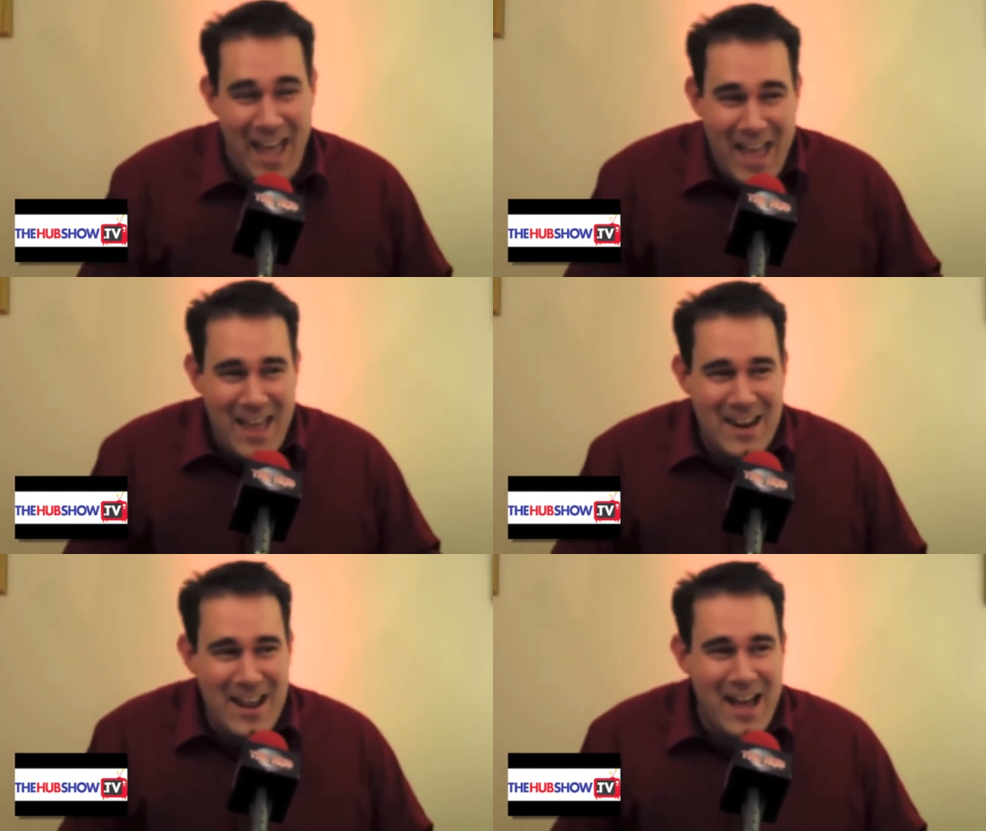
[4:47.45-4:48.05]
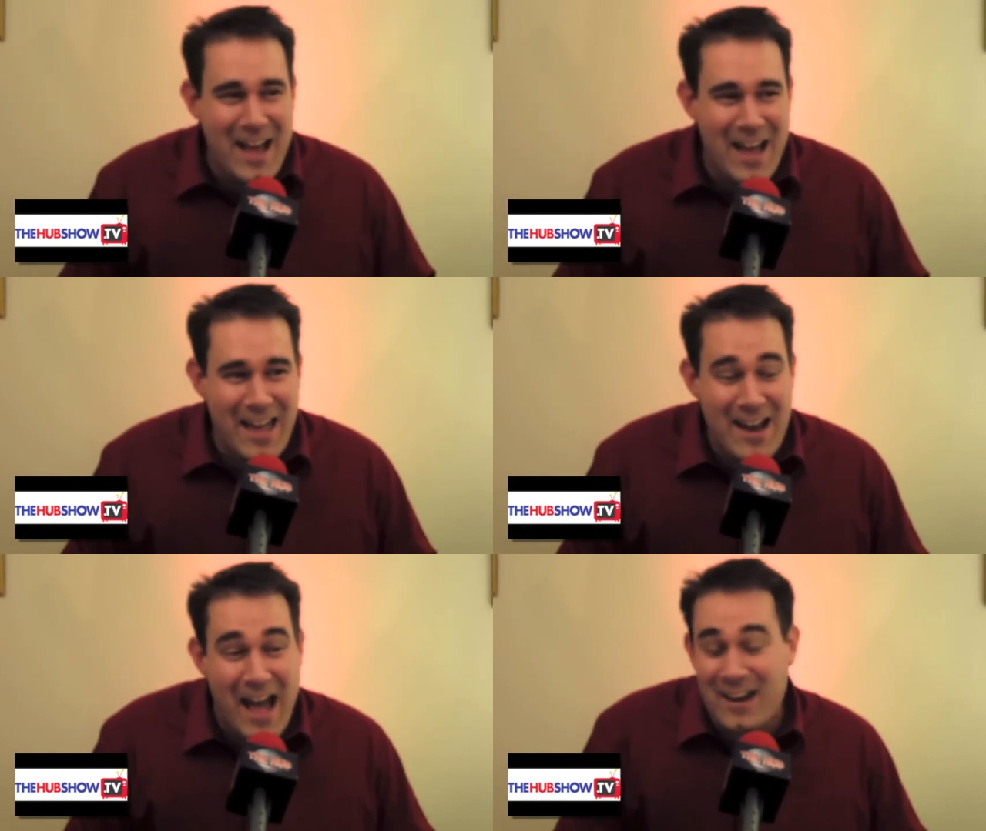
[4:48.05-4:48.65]
and
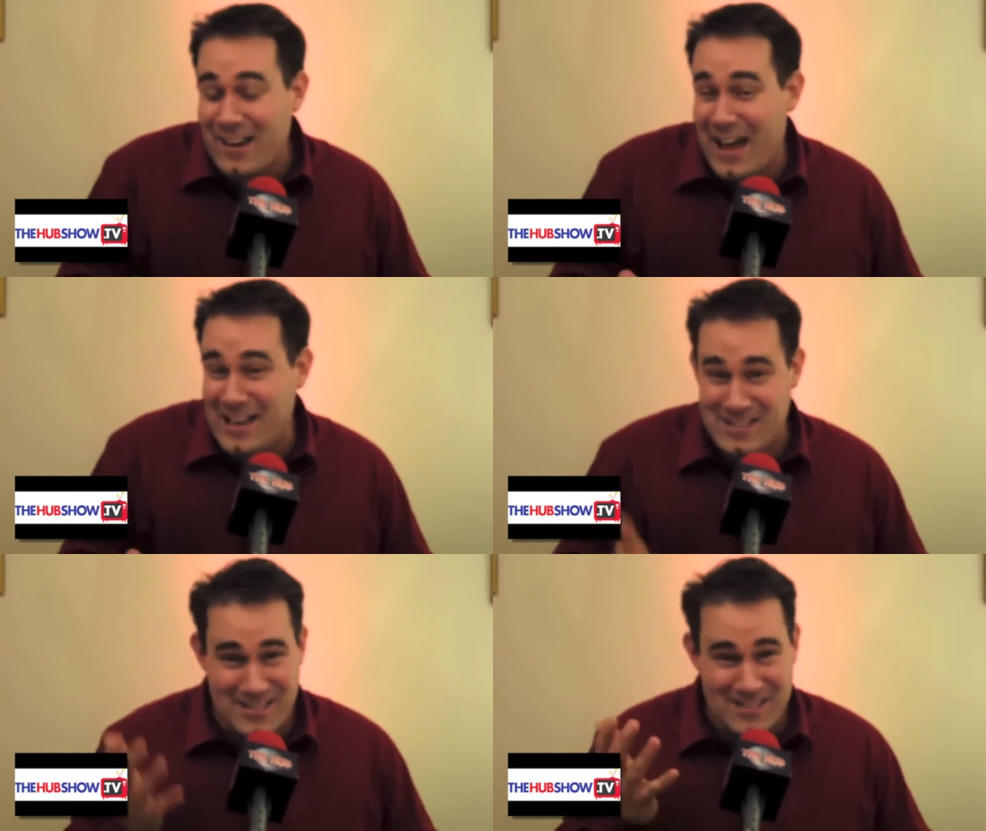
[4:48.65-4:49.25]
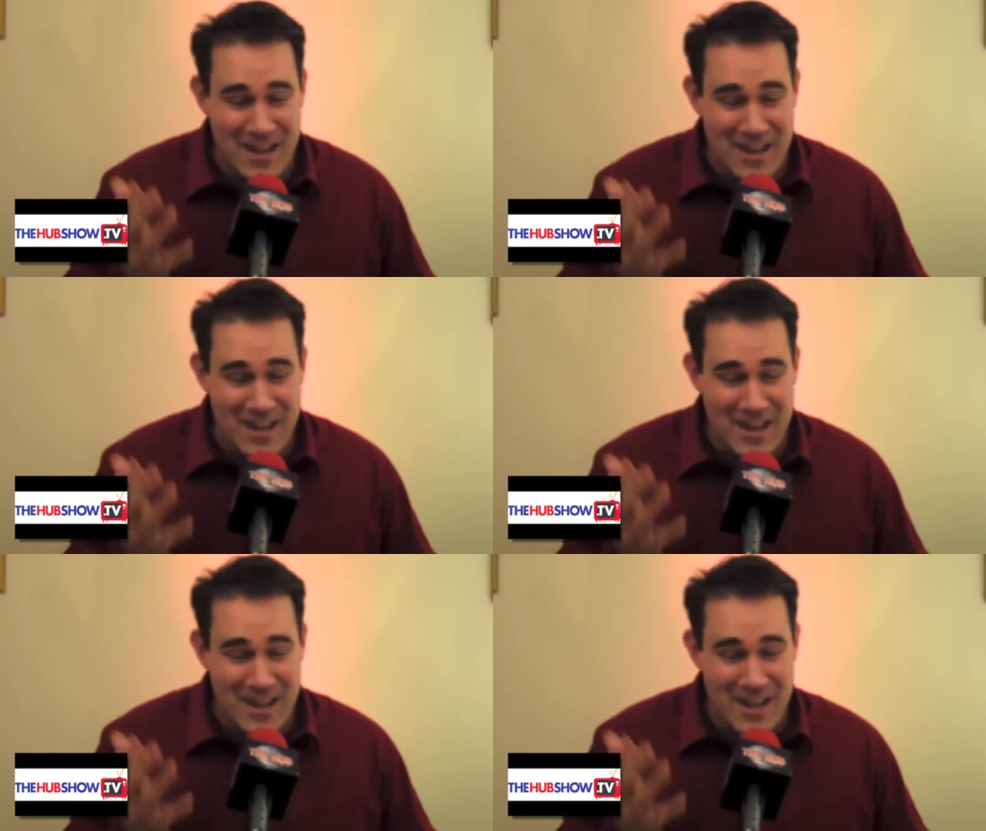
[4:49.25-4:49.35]
idolize it.